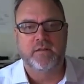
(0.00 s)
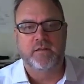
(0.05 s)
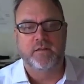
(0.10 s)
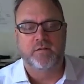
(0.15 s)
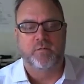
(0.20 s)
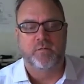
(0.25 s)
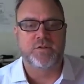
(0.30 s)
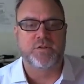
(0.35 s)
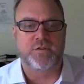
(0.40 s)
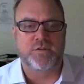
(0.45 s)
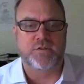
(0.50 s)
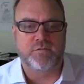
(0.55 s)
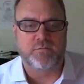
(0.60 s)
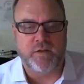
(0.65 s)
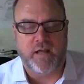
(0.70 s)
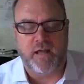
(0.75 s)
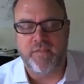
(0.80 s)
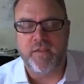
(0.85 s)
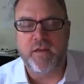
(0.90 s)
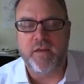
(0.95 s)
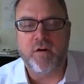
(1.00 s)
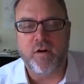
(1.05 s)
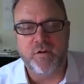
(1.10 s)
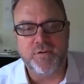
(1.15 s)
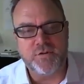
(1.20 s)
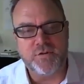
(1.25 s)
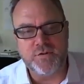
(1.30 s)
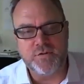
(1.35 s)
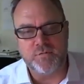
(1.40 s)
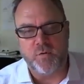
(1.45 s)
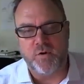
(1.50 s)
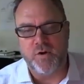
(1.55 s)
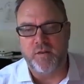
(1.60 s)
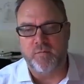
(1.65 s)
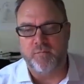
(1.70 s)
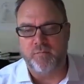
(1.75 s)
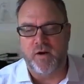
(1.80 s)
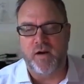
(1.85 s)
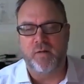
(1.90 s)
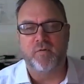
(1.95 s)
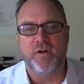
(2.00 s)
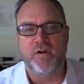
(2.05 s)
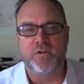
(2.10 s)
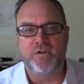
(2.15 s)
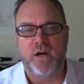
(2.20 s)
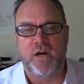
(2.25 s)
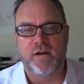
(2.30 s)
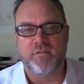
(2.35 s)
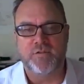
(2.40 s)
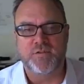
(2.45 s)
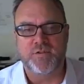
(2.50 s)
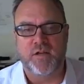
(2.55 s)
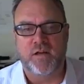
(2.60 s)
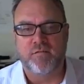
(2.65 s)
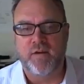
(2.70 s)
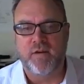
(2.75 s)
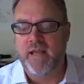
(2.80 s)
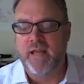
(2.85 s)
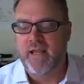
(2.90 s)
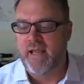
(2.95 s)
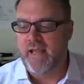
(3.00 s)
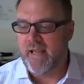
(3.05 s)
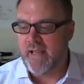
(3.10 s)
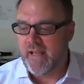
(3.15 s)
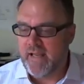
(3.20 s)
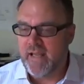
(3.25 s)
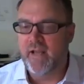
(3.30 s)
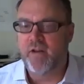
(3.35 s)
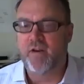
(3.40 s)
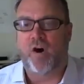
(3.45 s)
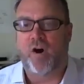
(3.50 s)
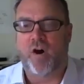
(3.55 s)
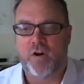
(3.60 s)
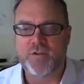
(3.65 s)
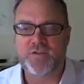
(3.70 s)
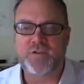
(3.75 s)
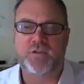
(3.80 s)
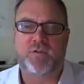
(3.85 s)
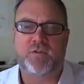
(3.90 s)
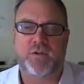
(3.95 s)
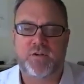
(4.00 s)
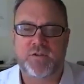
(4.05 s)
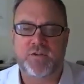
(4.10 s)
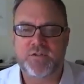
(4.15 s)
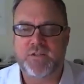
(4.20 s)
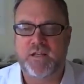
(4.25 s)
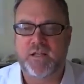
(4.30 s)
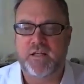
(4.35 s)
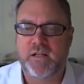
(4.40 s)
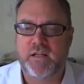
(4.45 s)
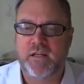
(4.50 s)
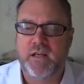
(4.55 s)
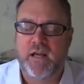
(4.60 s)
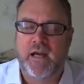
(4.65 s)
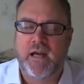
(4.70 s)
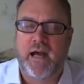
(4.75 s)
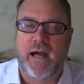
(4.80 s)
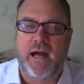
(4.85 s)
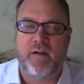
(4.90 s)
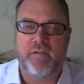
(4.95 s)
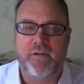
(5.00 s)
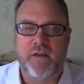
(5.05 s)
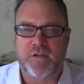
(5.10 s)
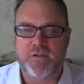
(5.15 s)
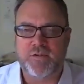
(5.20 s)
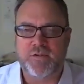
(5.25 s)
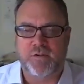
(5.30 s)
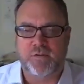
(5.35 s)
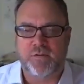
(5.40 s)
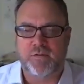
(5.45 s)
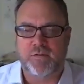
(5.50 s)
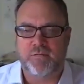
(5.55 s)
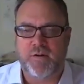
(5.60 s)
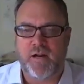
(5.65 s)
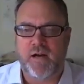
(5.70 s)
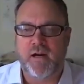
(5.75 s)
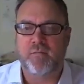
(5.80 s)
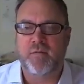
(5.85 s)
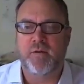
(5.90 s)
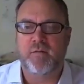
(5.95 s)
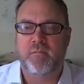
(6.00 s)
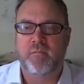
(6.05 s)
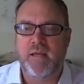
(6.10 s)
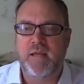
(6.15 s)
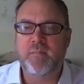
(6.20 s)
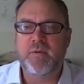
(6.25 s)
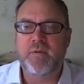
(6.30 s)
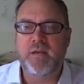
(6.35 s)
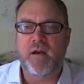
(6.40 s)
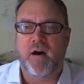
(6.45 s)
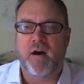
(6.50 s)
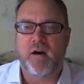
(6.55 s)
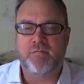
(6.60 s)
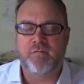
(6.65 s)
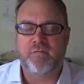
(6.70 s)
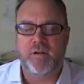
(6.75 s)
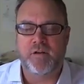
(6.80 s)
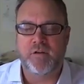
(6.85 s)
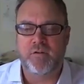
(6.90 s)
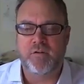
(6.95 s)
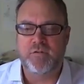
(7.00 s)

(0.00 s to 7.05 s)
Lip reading: which is, I think culture is one of the primary drivers of, and also understanding how the external environment may be offering new